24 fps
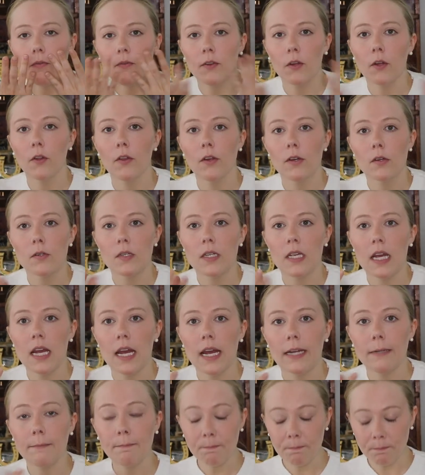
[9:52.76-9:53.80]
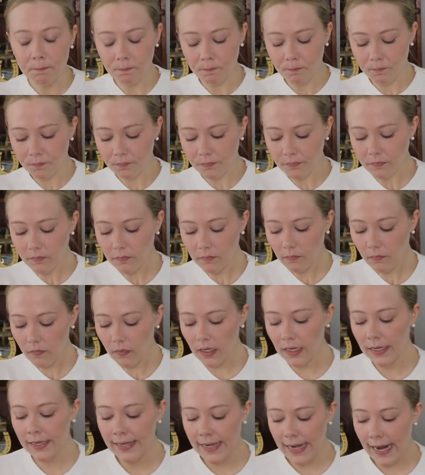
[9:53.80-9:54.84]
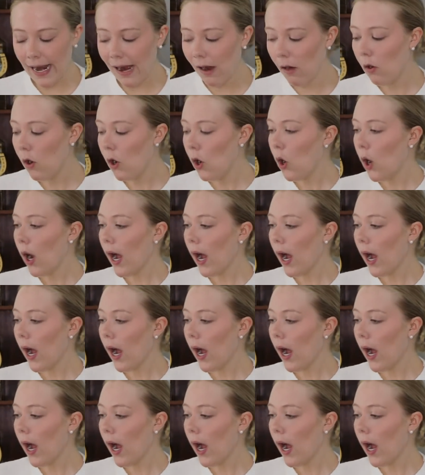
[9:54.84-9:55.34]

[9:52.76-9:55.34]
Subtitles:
fill those in. Now,